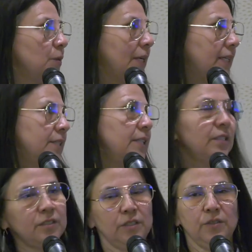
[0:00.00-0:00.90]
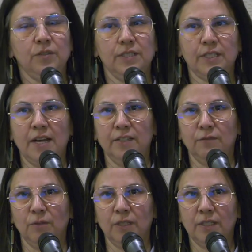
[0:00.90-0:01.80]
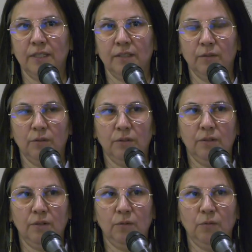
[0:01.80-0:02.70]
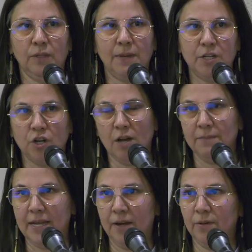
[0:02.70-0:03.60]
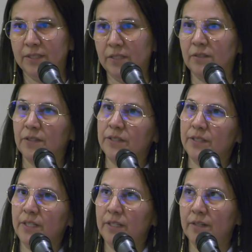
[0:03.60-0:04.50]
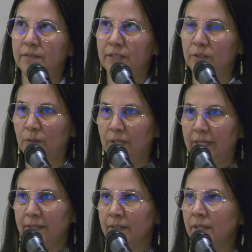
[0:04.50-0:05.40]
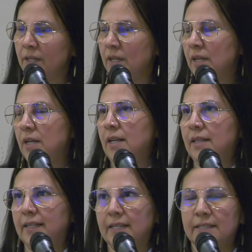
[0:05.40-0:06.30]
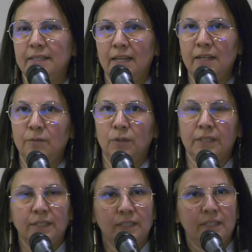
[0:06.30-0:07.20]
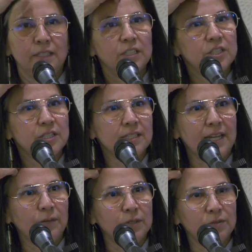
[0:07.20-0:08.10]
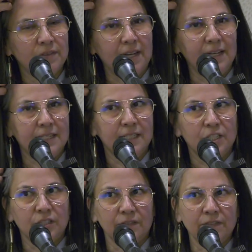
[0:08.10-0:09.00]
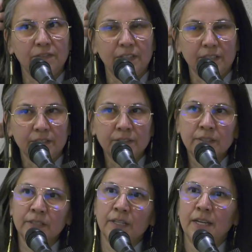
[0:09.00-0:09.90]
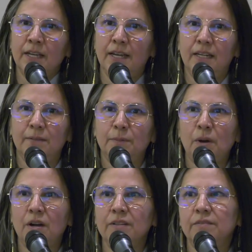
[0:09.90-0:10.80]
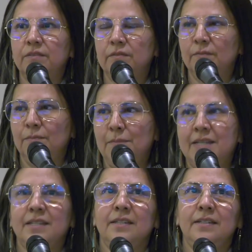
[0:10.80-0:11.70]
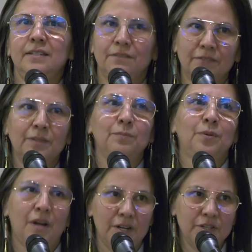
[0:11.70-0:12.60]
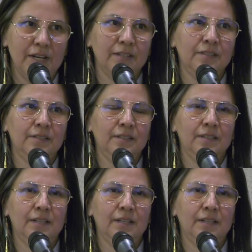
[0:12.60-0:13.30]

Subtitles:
I continue to do this kind of work with my job now at the University of Victoria. Like I said, I work in the Indigenous language revitalization field, and I'm a part of many different projects.